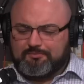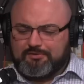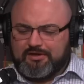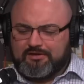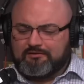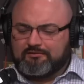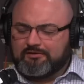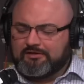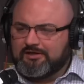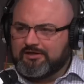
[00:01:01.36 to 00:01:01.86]

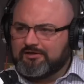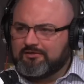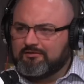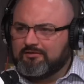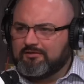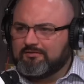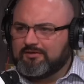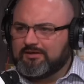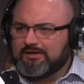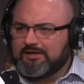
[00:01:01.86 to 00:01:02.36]
bet
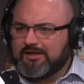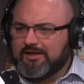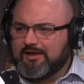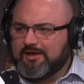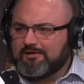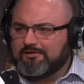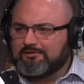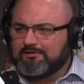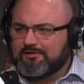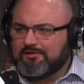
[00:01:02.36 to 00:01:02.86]
hit, and then I
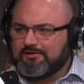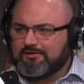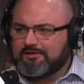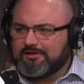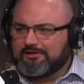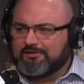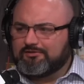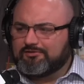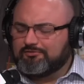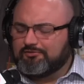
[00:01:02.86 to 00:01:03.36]
had
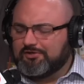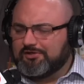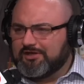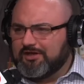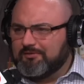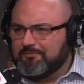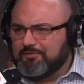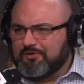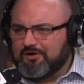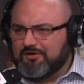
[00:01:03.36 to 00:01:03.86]
a three
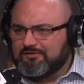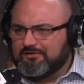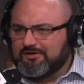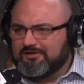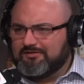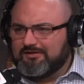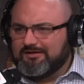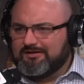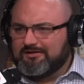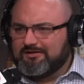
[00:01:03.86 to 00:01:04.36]
game
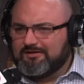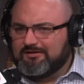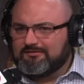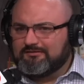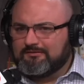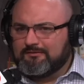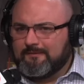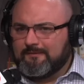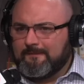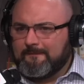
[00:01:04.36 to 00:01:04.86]
parlay that
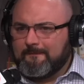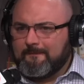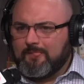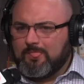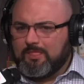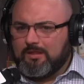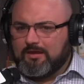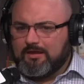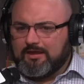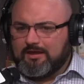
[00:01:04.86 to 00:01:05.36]
hit.
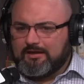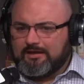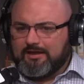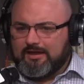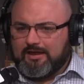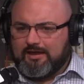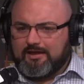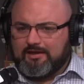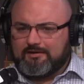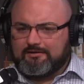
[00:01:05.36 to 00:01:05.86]
And I
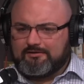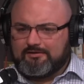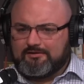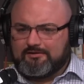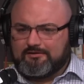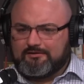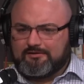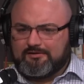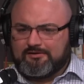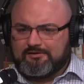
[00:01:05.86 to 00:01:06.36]
had
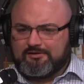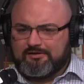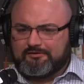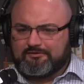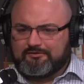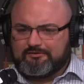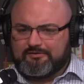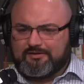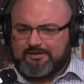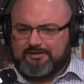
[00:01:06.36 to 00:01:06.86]

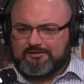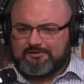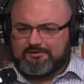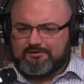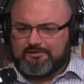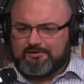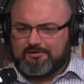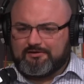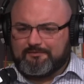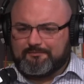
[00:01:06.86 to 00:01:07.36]
another like
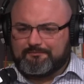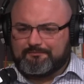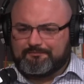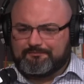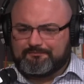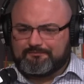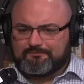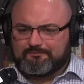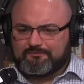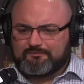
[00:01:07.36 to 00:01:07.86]

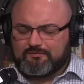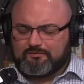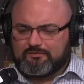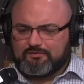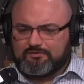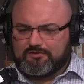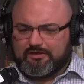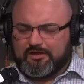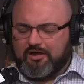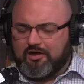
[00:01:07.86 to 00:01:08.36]

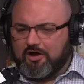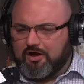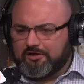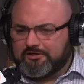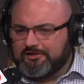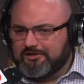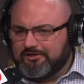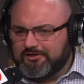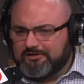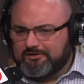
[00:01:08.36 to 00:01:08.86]

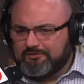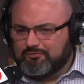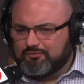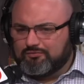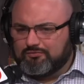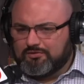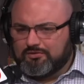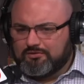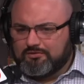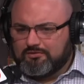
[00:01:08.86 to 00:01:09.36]
hockey
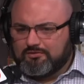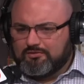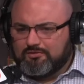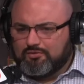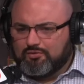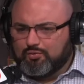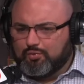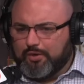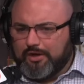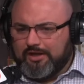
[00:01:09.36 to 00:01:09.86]

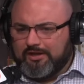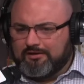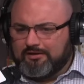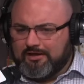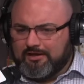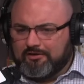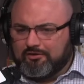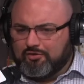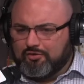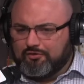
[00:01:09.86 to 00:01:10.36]
win
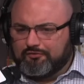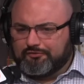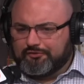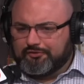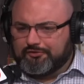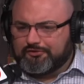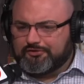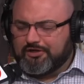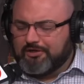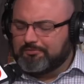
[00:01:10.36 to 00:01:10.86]
and
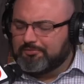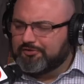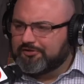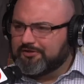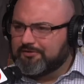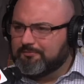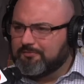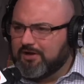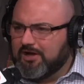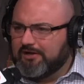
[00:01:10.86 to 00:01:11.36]
over couple
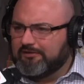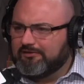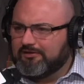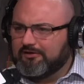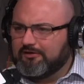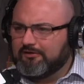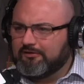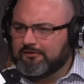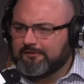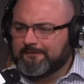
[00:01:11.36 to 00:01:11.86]
combined
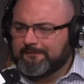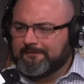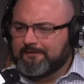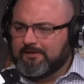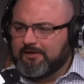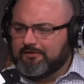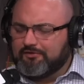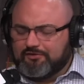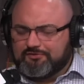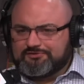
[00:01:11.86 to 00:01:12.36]
there,
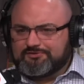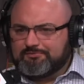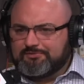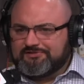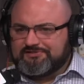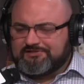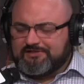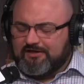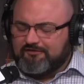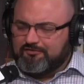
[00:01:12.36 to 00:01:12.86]
and those have
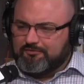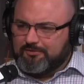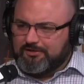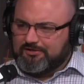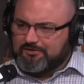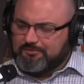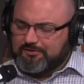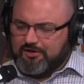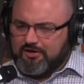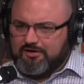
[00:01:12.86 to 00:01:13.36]
been saving me,
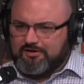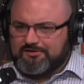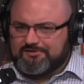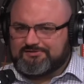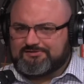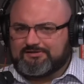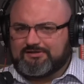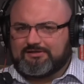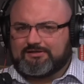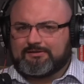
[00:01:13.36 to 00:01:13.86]
to be
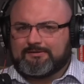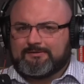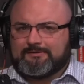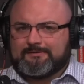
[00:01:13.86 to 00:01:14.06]
honest. Like